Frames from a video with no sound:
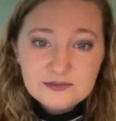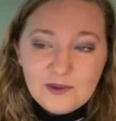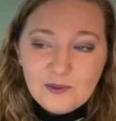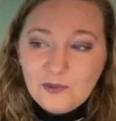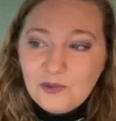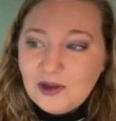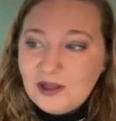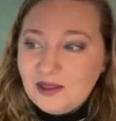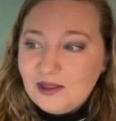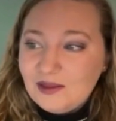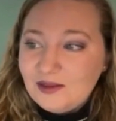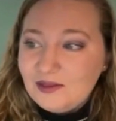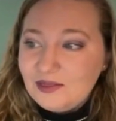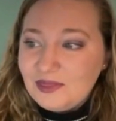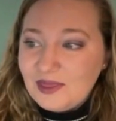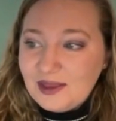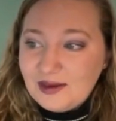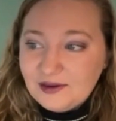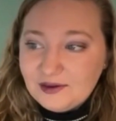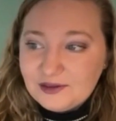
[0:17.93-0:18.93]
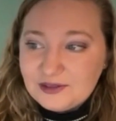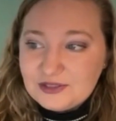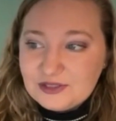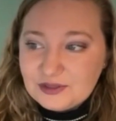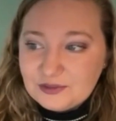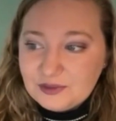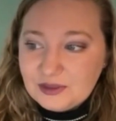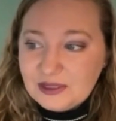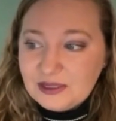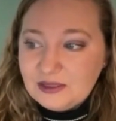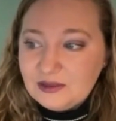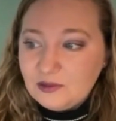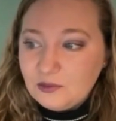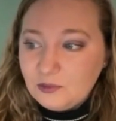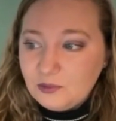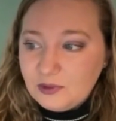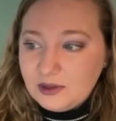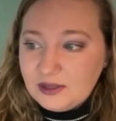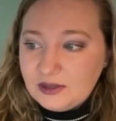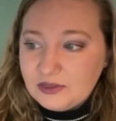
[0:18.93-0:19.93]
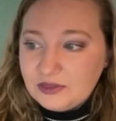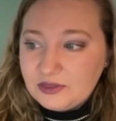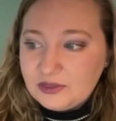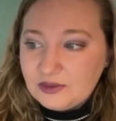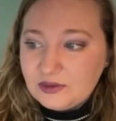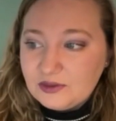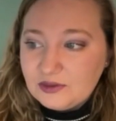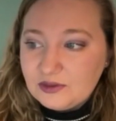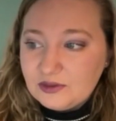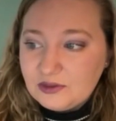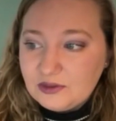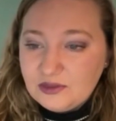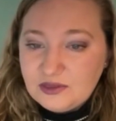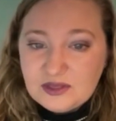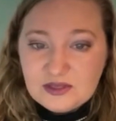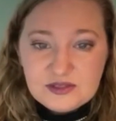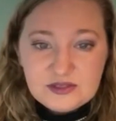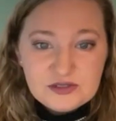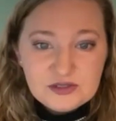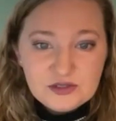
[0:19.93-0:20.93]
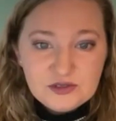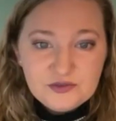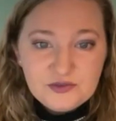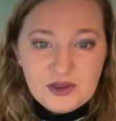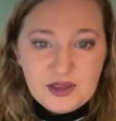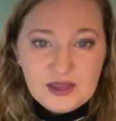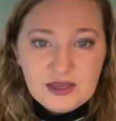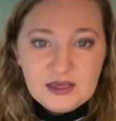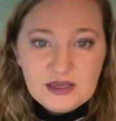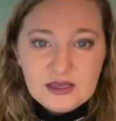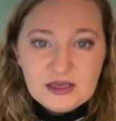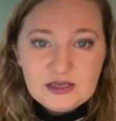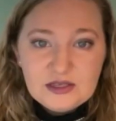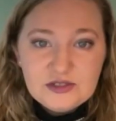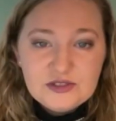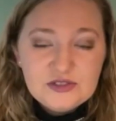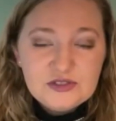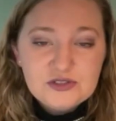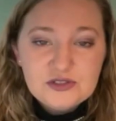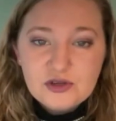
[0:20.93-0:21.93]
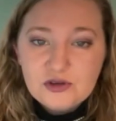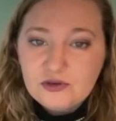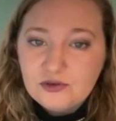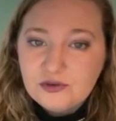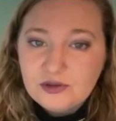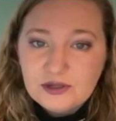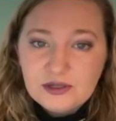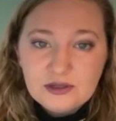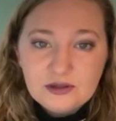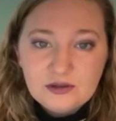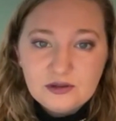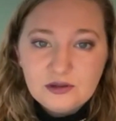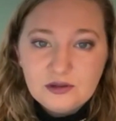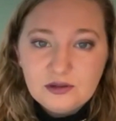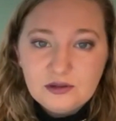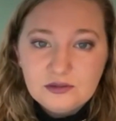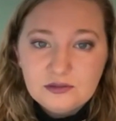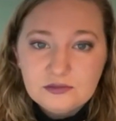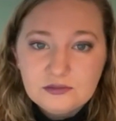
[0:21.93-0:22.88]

What they are doing with this survey is so critical.